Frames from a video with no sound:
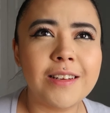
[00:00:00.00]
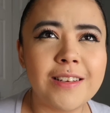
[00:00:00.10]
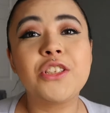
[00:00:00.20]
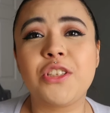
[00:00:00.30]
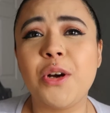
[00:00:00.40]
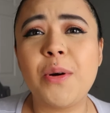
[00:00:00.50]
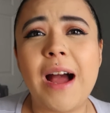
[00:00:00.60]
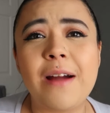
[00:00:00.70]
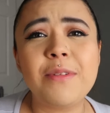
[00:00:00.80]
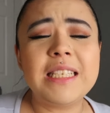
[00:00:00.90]
So
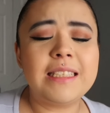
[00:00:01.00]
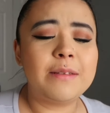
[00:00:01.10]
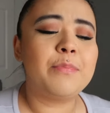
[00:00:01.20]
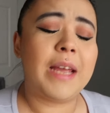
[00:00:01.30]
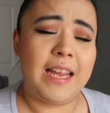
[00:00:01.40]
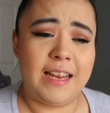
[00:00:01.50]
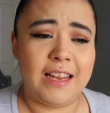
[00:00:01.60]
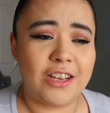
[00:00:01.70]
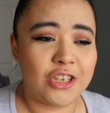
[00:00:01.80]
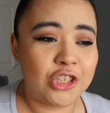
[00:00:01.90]
I was
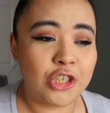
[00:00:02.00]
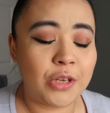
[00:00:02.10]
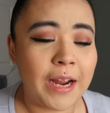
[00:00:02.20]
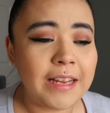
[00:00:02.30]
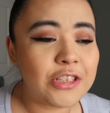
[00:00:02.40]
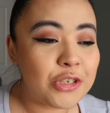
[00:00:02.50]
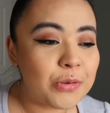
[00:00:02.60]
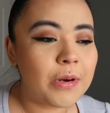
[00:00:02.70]
debating, should I do